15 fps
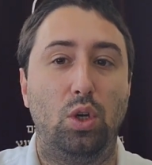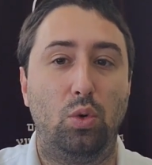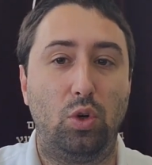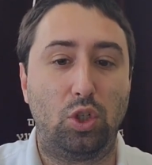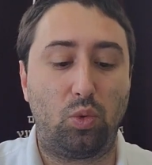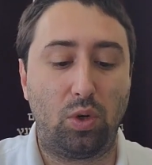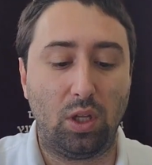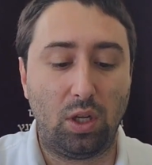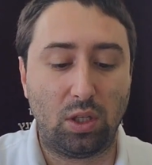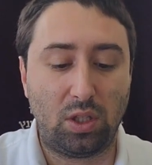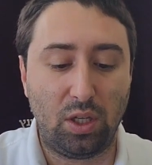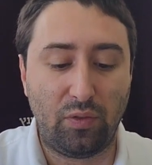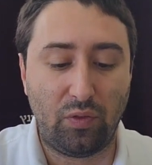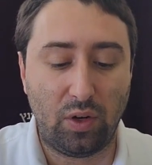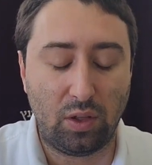which were a little
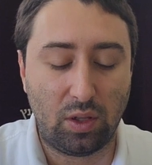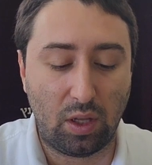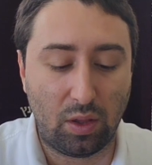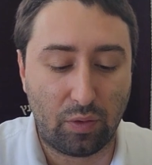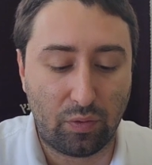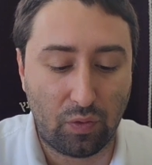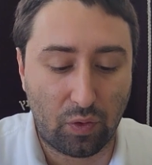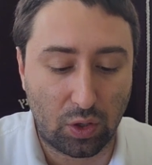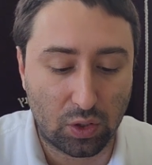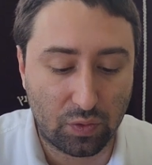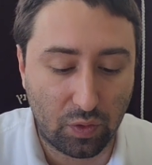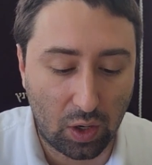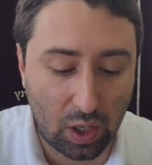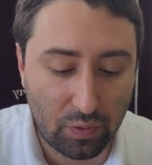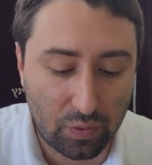different than the
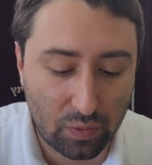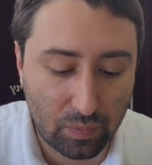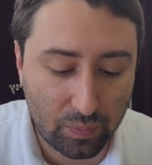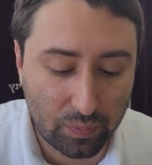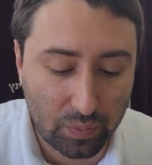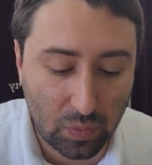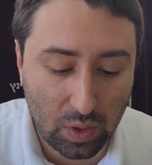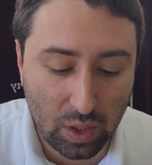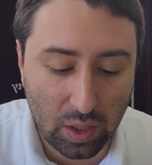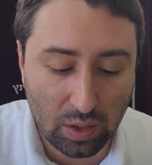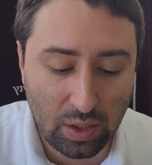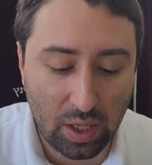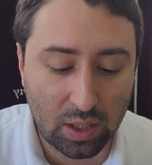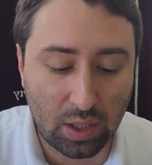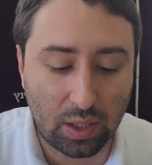first five.
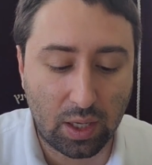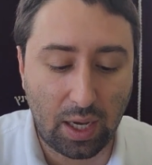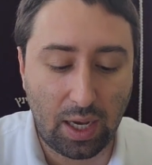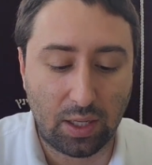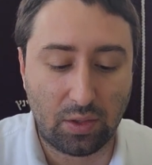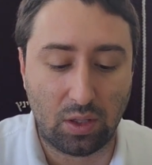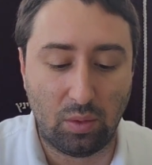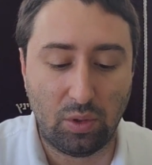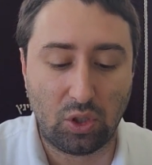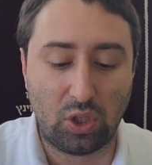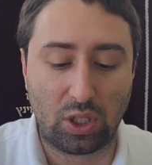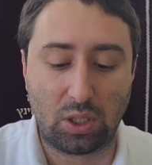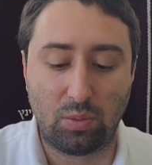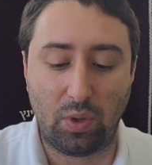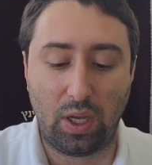Tiklan Chatin, the
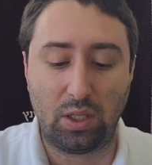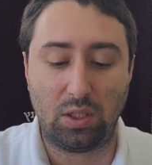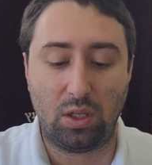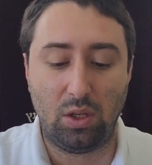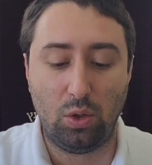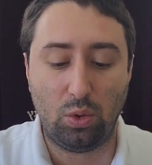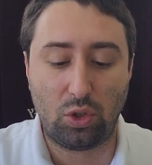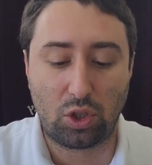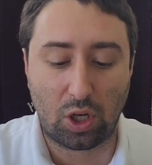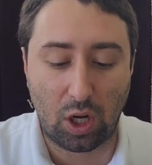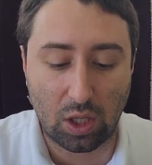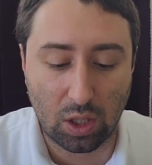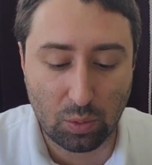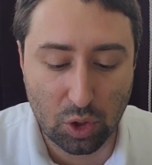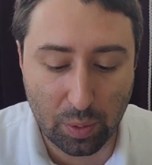Mishnah explains, the new
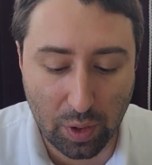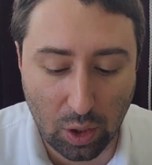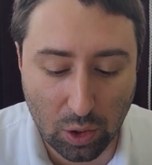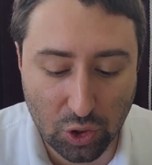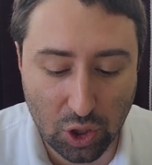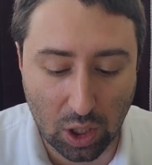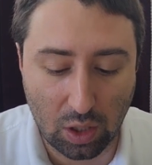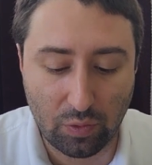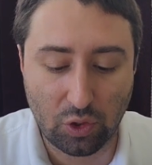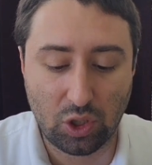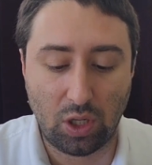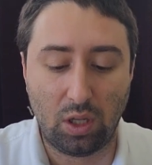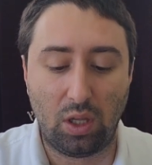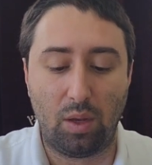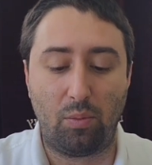Shkalim, Shabachol Shana
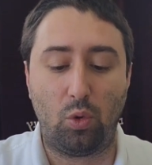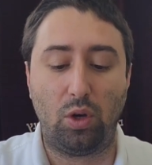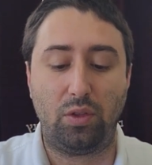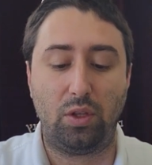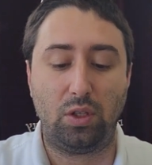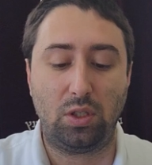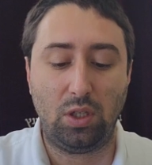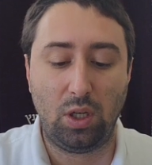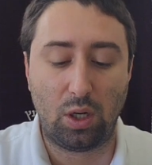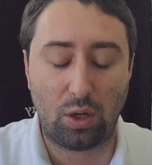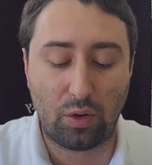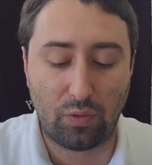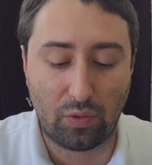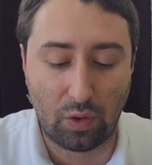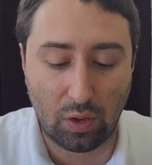Vashana, they brought this
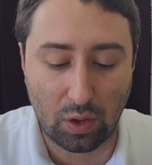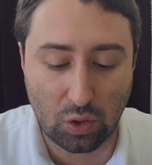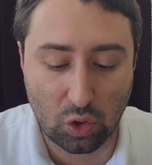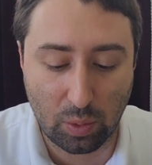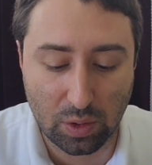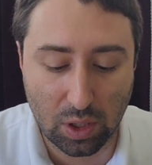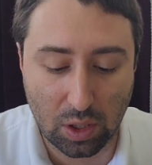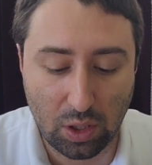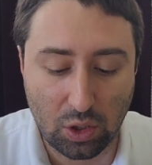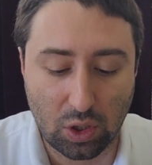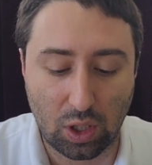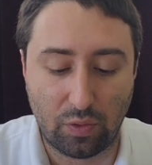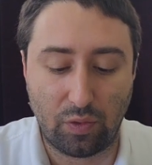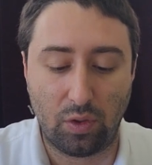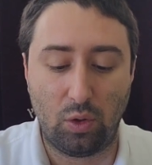year for the Chumos
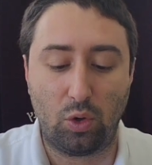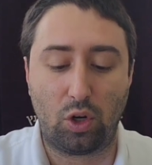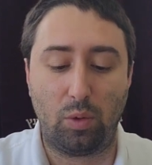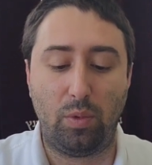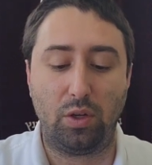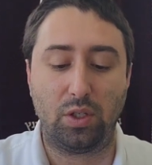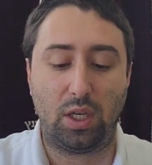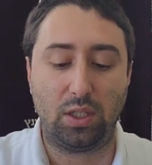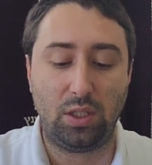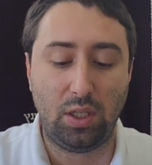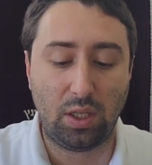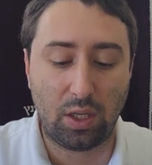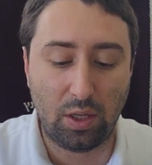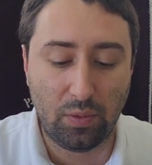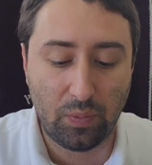Alishka, for the new Karbonos.
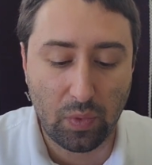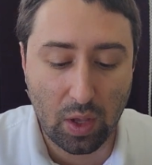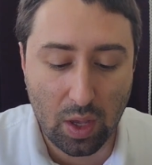Asikin,